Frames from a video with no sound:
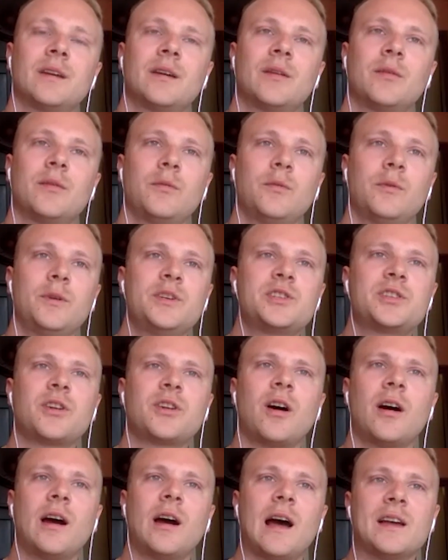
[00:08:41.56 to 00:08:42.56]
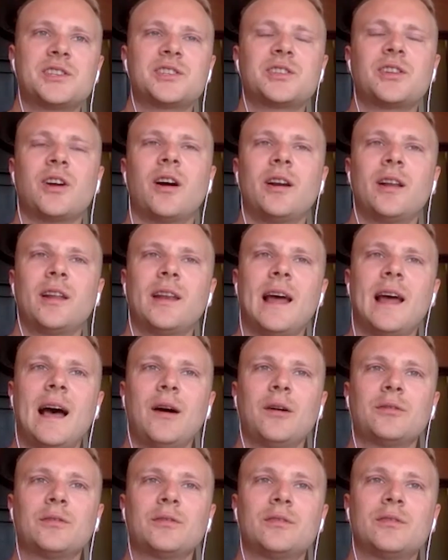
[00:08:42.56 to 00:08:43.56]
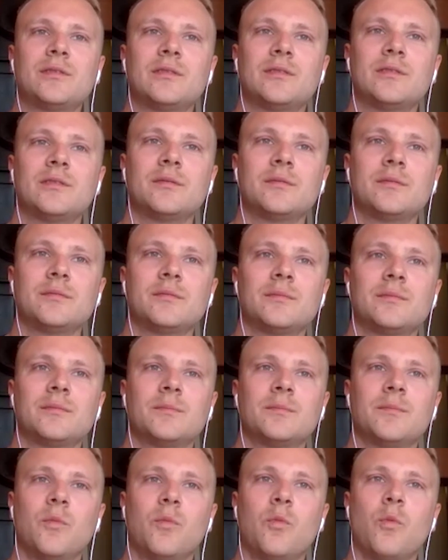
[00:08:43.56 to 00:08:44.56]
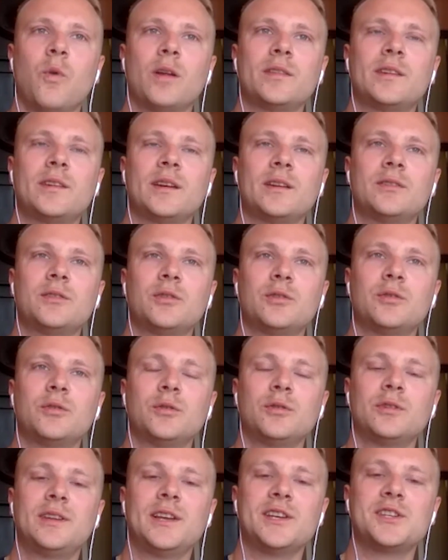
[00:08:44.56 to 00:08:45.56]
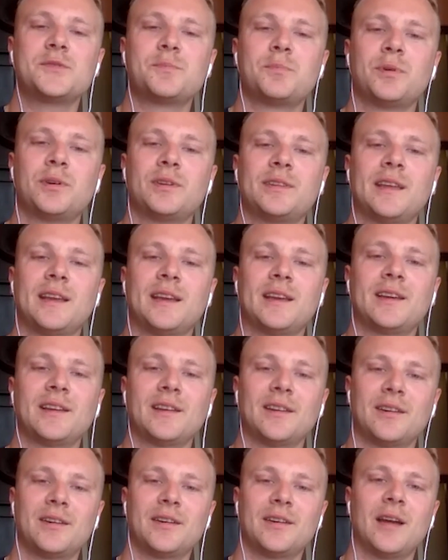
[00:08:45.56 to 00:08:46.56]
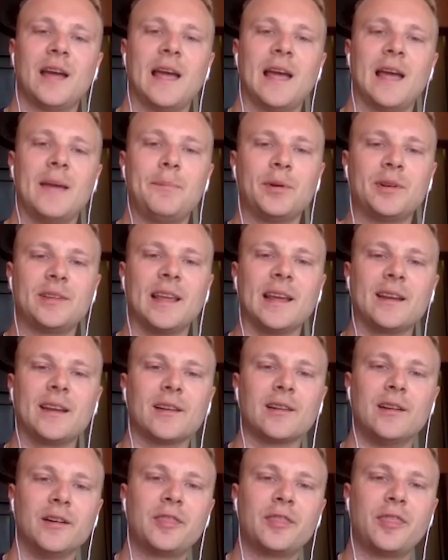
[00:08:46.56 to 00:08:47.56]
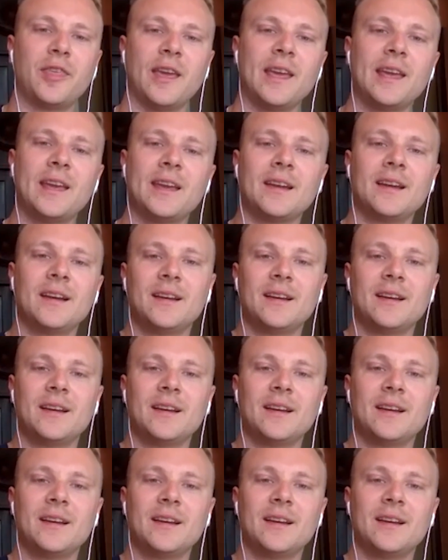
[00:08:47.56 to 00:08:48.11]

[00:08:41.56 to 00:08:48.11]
I started out wanting to do a particular thing,